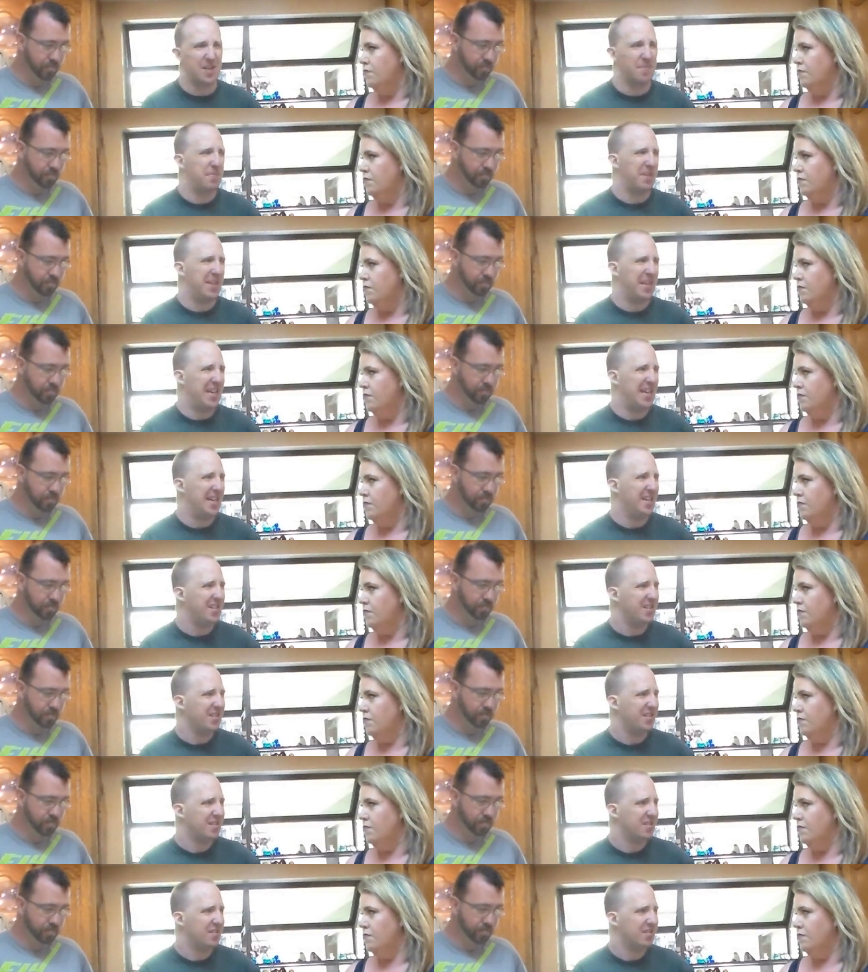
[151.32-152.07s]
Speaker 1: kind of
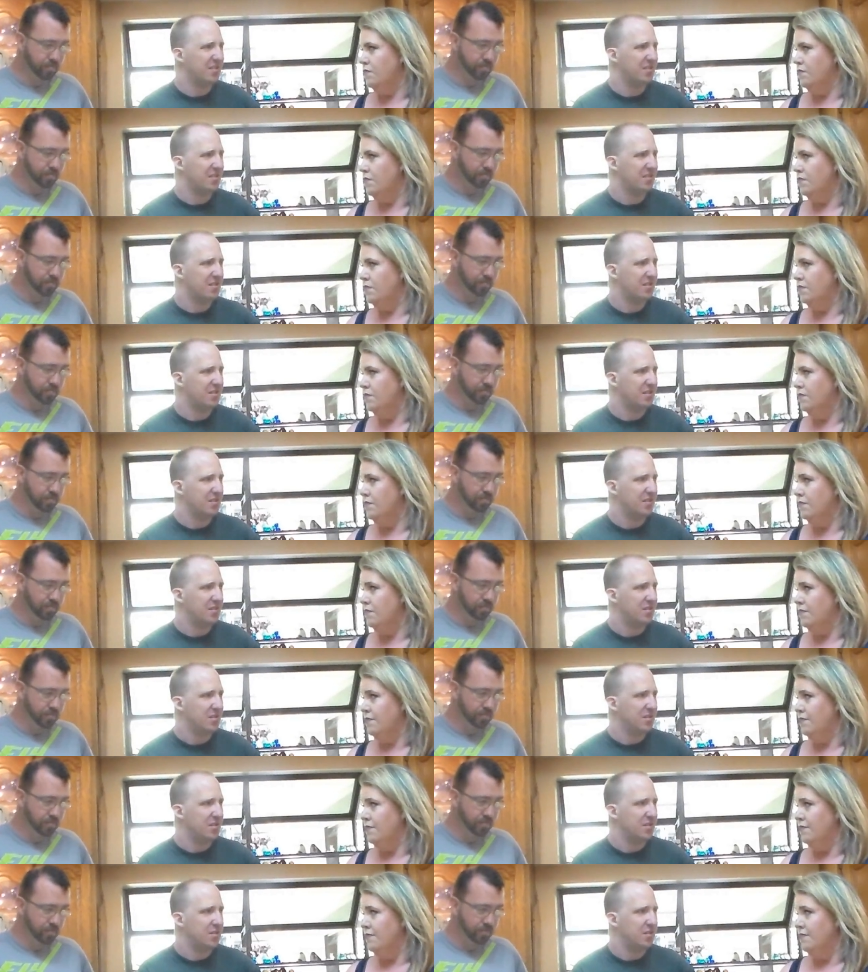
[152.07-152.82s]
bland.
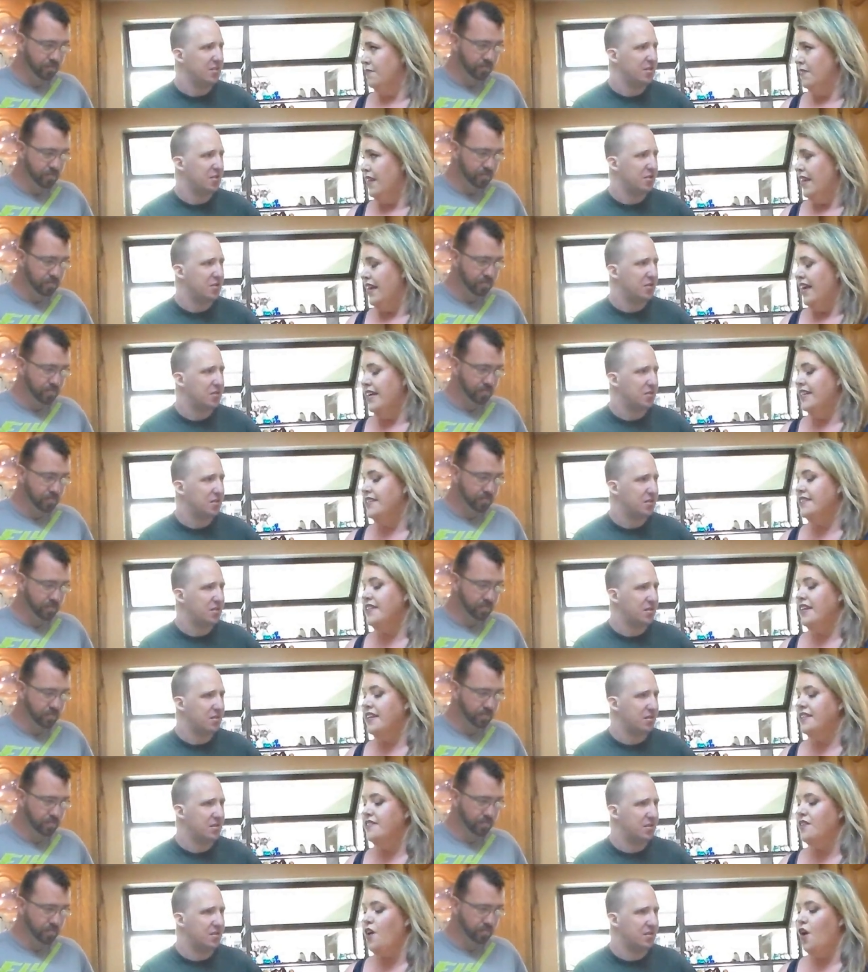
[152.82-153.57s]
Speaker 2: It
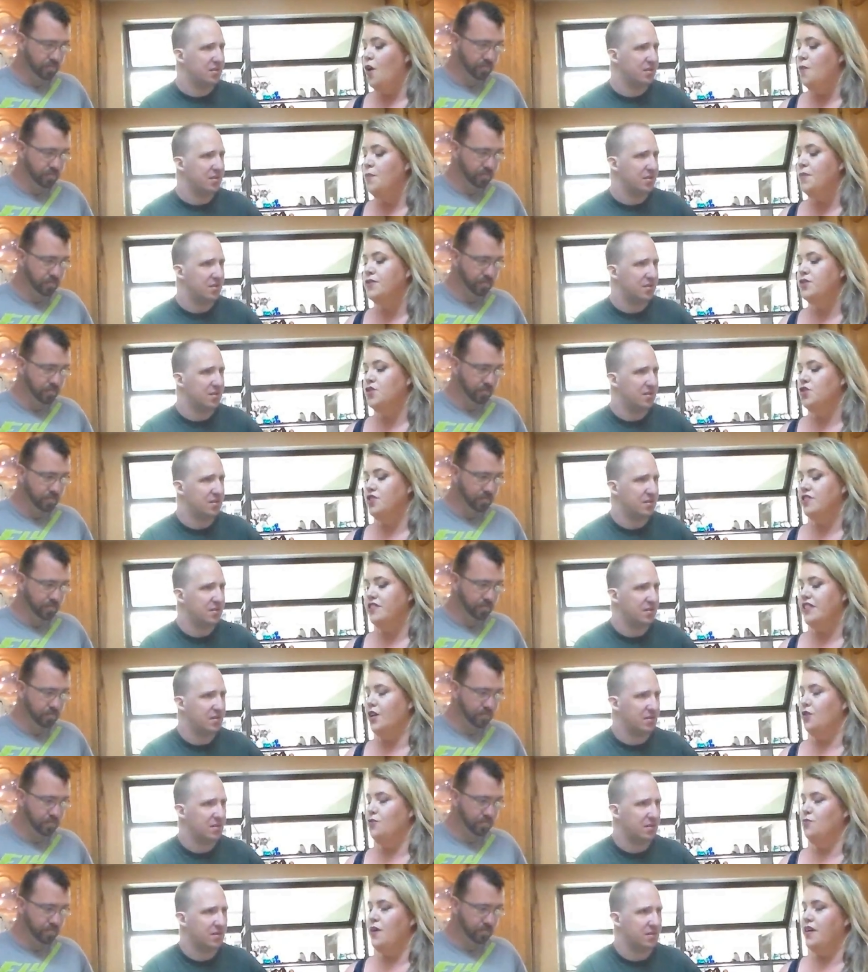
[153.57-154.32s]
tastes almost
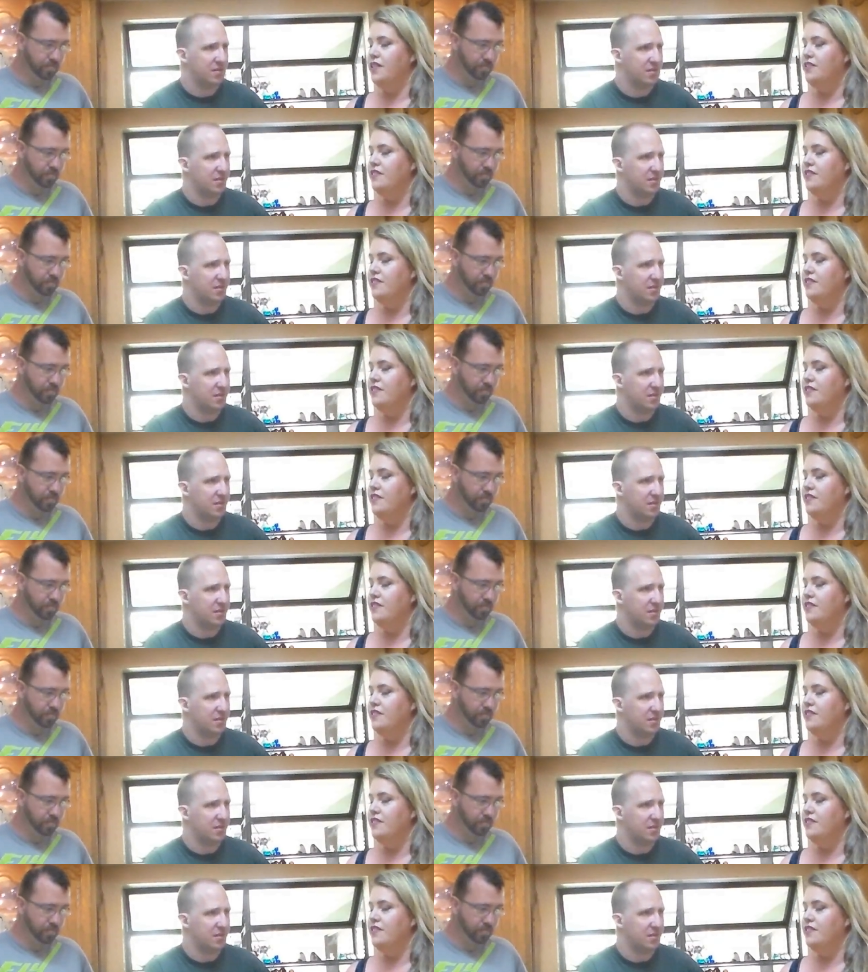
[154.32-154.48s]
just like